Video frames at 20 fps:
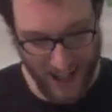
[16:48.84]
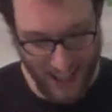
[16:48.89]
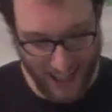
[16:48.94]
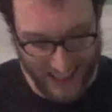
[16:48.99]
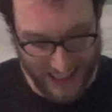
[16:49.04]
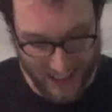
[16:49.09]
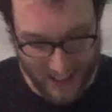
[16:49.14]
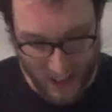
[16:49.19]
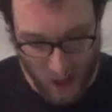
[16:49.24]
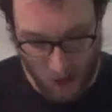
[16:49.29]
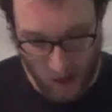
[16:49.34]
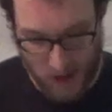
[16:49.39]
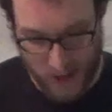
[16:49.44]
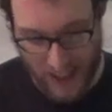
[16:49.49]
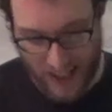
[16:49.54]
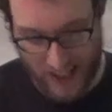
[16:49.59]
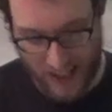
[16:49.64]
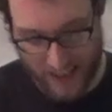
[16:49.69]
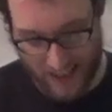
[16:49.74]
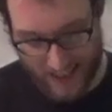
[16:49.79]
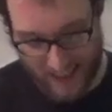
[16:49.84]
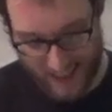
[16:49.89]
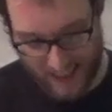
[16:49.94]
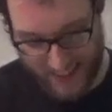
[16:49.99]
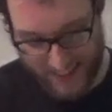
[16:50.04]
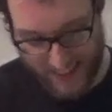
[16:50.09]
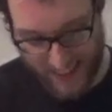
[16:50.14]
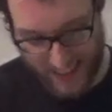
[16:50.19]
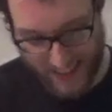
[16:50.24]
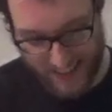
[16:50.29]
in the notes, I,
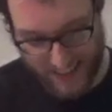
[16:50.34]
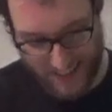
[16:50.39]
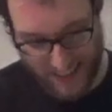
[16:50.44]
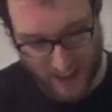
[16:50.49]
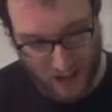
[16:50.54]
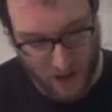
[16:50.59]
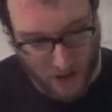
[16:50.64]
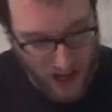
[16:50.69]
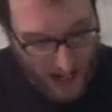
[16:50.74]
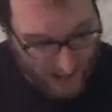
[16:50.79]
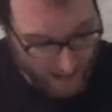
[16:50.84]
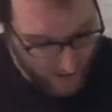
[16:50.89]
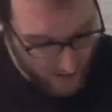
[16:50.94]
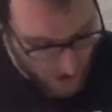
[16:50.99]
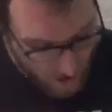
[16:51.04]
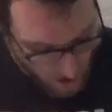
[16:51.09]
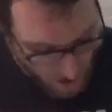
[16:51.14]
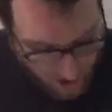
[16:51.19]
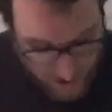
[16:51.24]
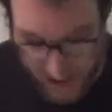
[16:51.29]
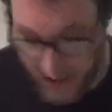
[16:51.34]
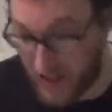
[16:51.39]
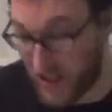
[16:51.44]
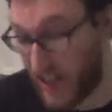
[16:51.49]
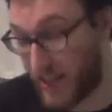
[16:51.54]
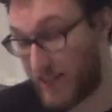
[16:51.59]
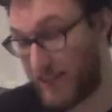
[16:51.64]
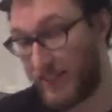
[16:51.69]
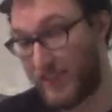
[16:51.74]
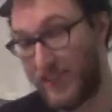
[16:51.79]
it says, attracted drunk
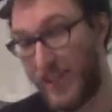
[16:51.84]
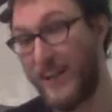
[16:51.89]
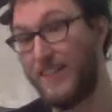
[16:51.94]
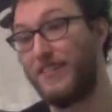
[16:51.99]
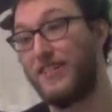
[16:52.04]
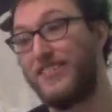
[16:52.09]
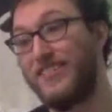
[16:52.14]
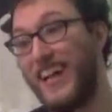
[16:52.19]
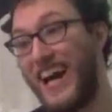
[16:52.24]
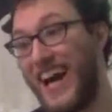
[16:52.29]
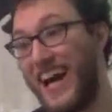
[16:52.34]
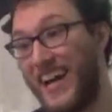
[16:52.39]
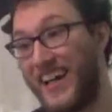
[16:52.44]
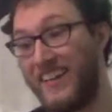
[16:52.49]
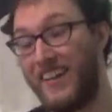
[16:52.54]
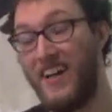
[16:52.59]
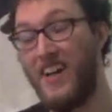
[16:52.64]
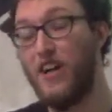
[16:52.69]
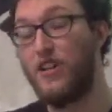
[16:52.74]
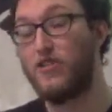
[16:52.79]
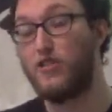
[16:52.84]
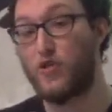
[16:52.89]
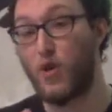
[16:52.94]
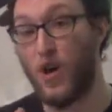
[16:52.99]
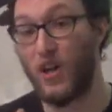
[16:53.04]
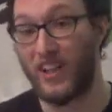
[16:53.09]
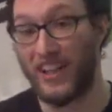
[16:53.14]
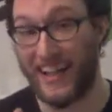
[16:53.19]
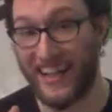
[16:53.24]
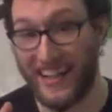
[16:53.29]
degenerates. I would add,
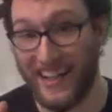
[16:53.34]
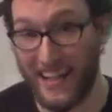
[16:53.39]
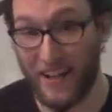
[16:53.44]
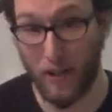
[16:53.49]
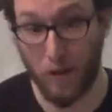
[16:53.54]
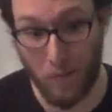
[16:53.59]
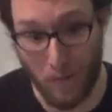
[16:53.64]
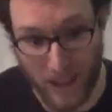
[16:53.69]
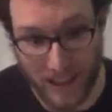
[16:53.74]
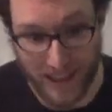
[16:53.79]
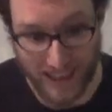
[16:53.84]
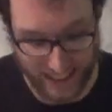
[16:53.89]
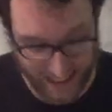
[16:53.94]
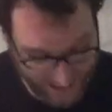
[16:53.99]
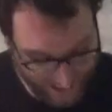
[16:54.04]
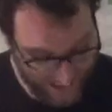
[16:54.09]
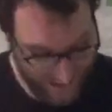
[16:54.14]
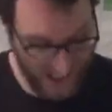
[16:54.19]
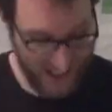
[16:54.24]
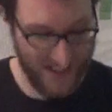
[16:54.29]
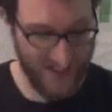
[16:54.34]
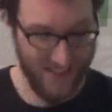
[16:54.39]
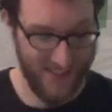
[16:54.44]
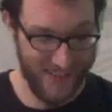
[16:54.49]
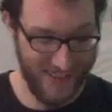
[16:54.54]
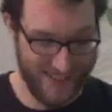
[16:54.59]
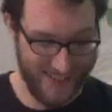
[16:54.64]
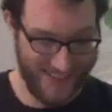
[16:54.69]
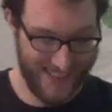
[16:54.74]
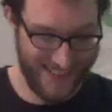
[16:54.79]
drunk hillbilly
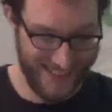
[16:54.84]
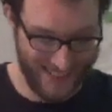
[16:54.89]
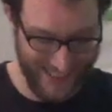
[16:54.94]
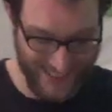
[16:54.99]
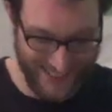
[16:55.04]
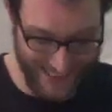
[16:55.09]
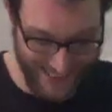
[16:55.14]
degenerates.